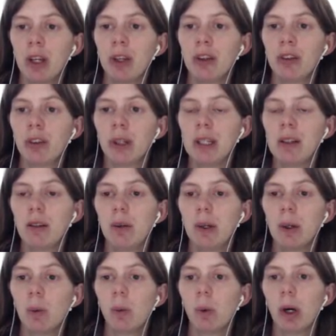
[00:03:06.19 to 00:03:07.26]
So he's
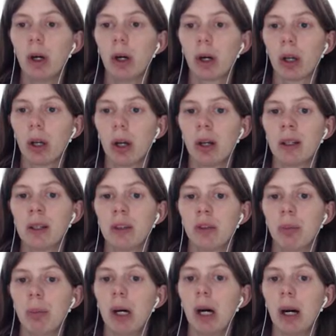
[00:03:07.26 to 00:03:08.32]
doing work on this
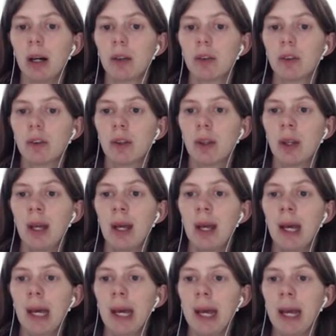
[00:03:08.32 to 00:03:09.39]
box
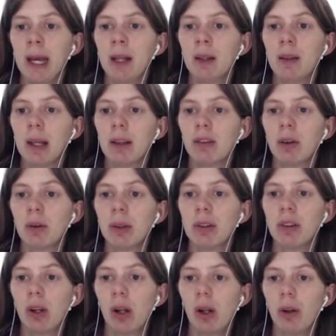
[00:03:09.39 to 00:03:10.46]
and as a
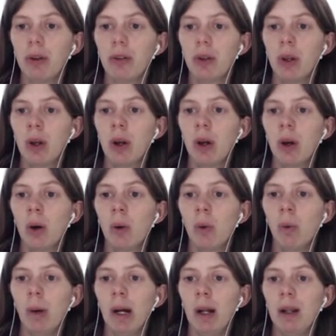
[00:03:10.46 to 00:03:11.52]
result,
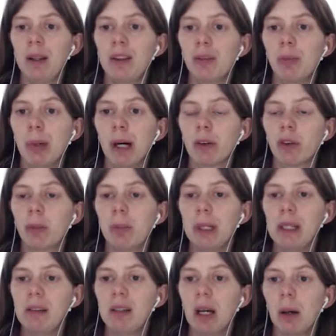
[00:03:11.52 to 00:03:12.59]
well this box
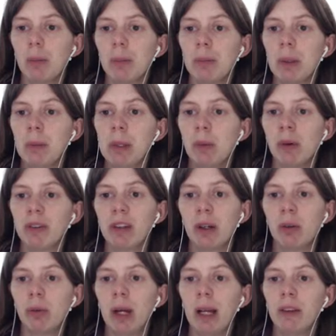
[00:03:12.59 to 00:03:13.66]
speeds up. Maybe it was
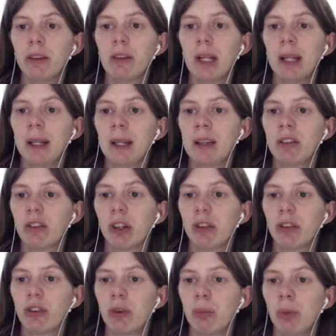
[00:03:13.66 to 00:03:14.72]
at rest and then it starts
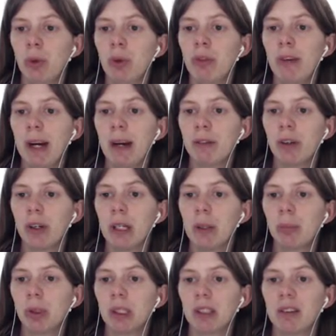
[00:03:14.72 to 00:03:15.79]
to move after he
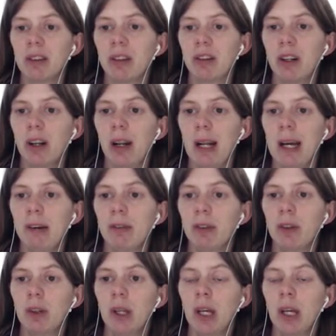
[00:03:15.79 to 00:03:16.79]
pushes it to the left.